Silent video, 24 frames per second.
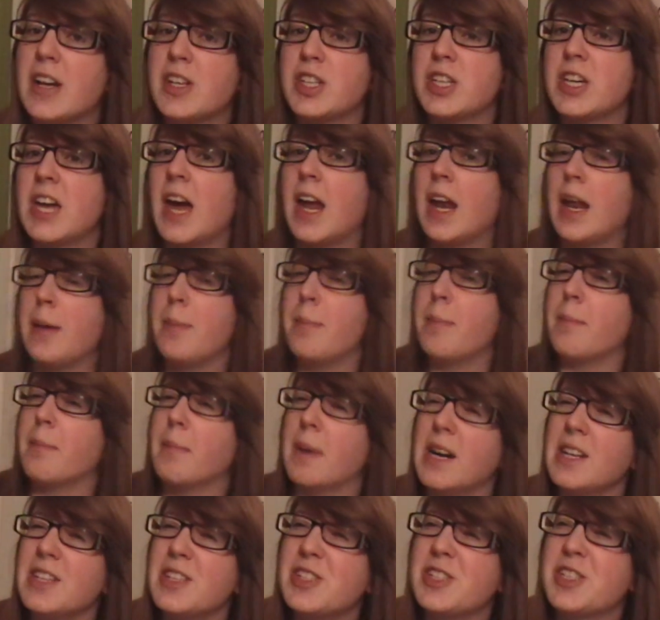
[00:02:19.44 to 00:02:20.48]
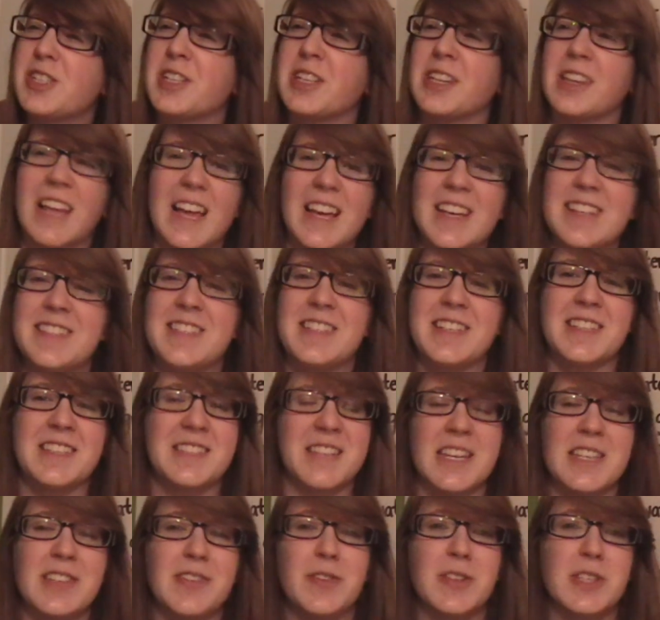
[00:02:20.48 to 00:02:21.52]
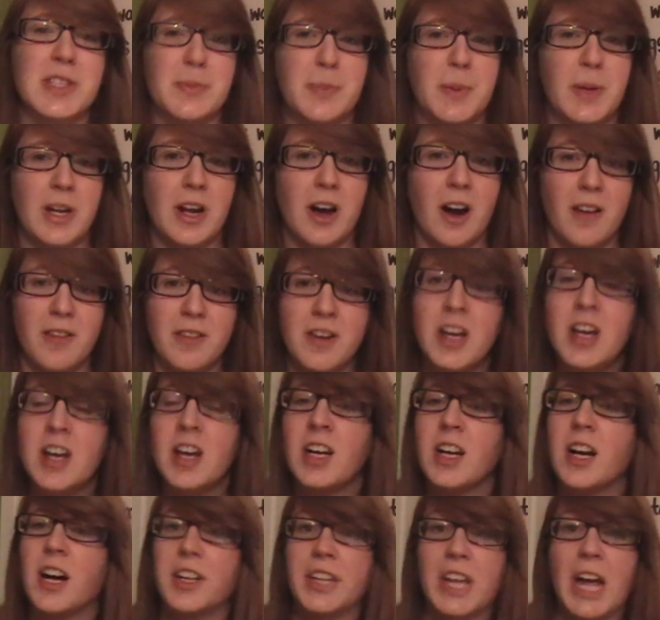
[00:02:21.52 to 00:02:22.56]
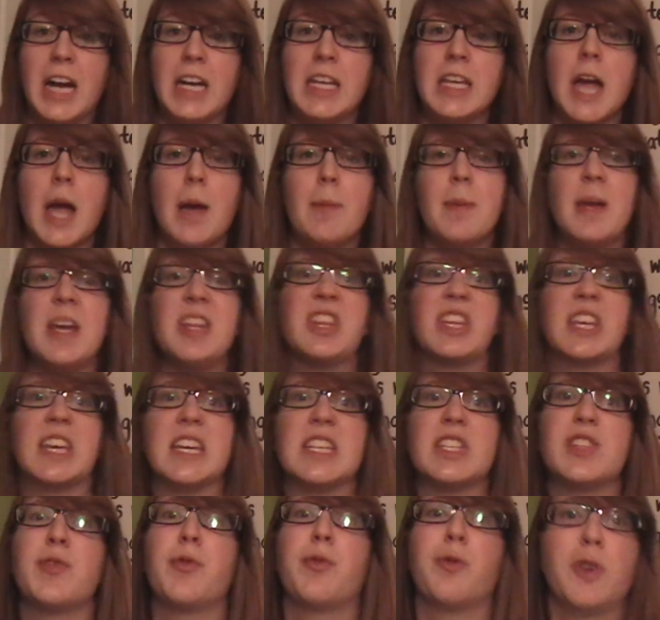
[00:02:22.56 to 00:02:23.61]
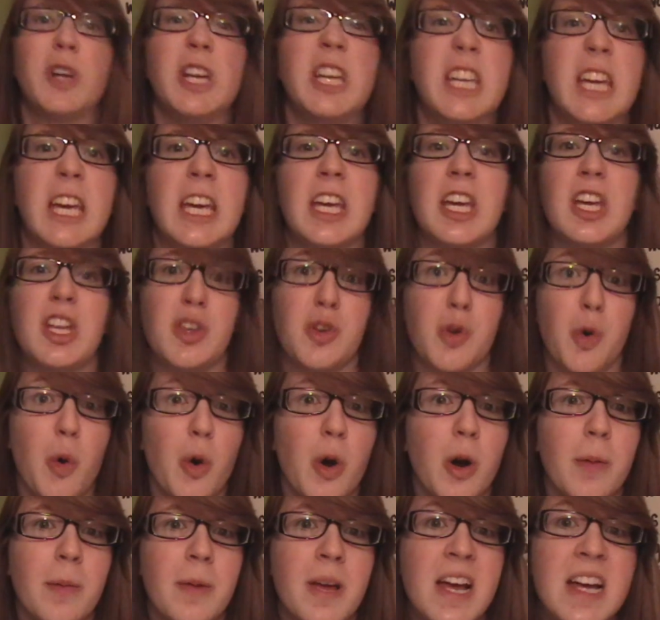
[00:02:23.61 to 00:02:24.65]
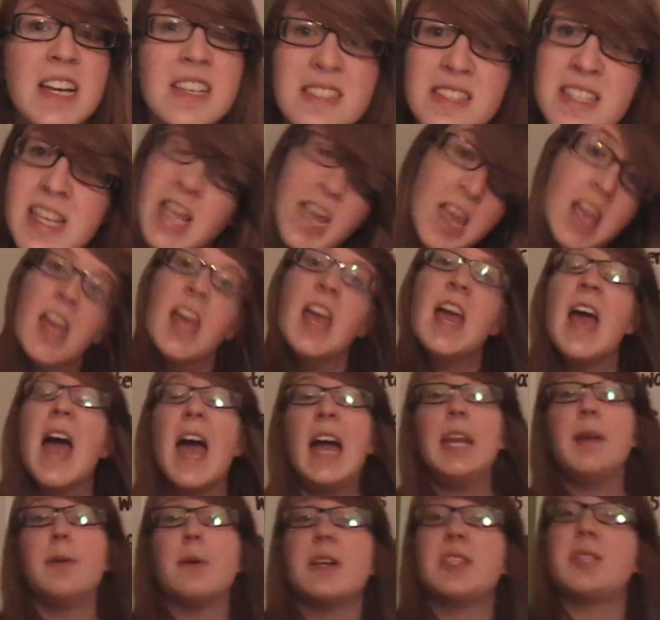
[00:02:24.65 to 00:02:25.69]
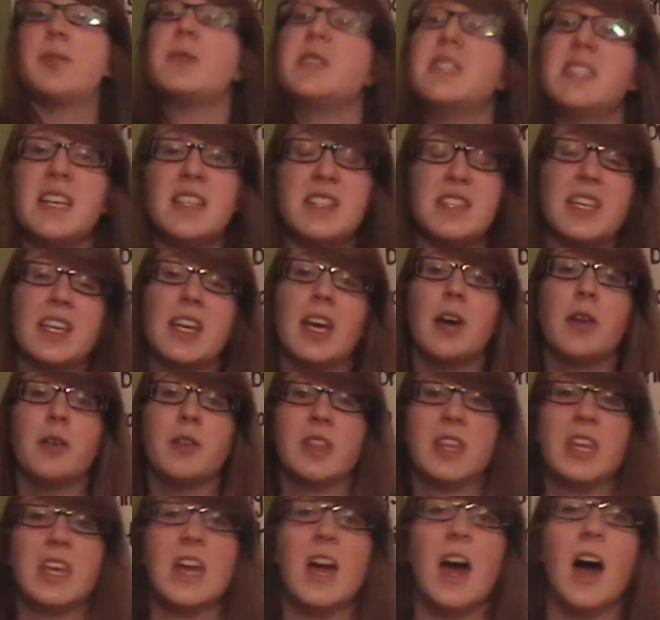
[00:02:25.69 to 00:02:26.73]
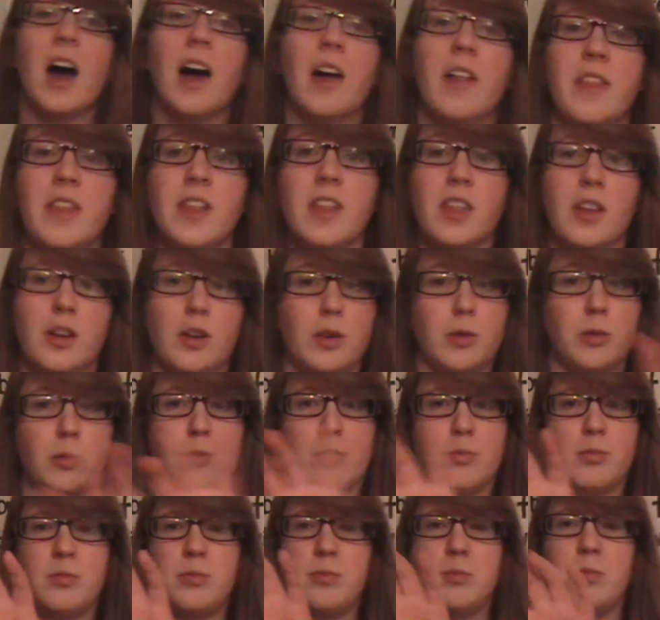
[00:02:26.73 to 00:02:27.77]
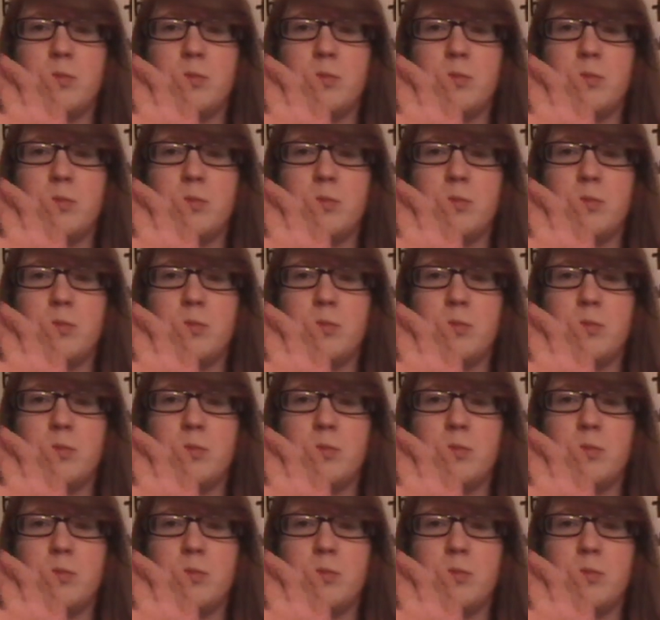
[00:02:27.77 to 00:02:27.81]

actually had a much less successful spin-off called Honey, I Made the Kids Freaking Enormous? Anyway, so he's testing out the little